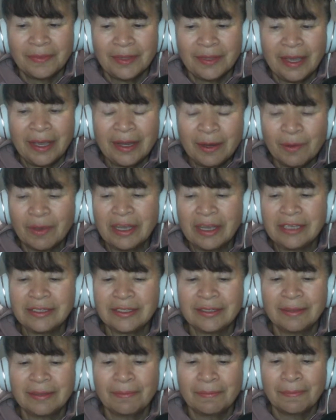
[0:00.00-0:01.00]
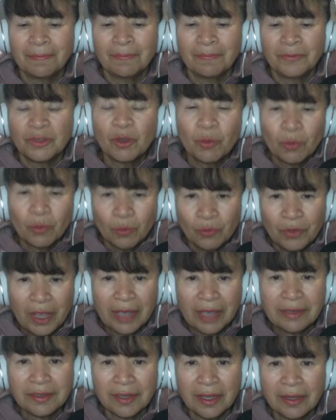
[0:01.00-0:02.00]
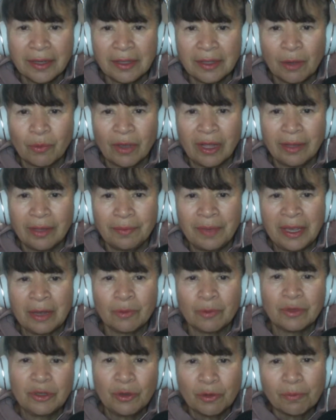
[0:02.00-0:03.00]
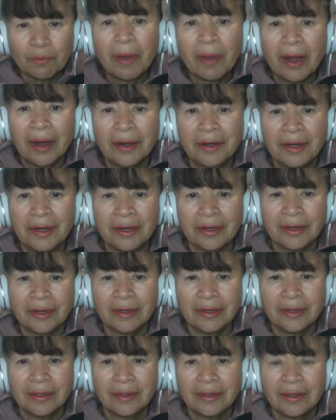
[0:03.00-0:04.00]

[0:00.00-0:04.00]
anyways, so that's the well-being with your partner.